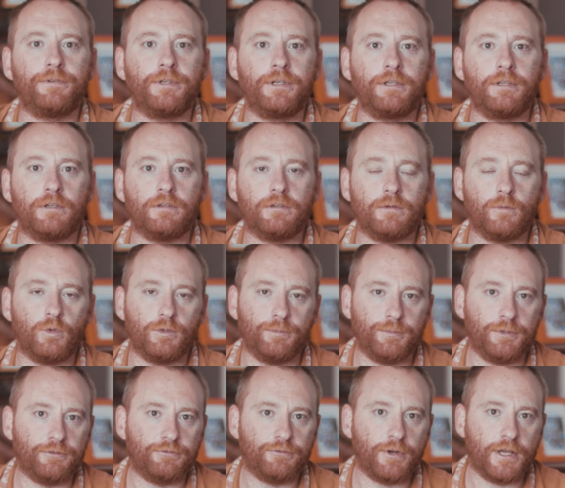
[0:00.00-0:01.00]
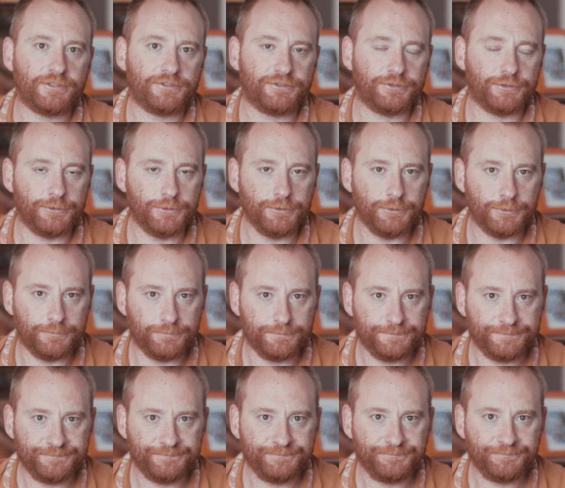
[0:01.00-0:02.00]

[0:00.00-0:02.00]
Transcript: video would be addressed to you.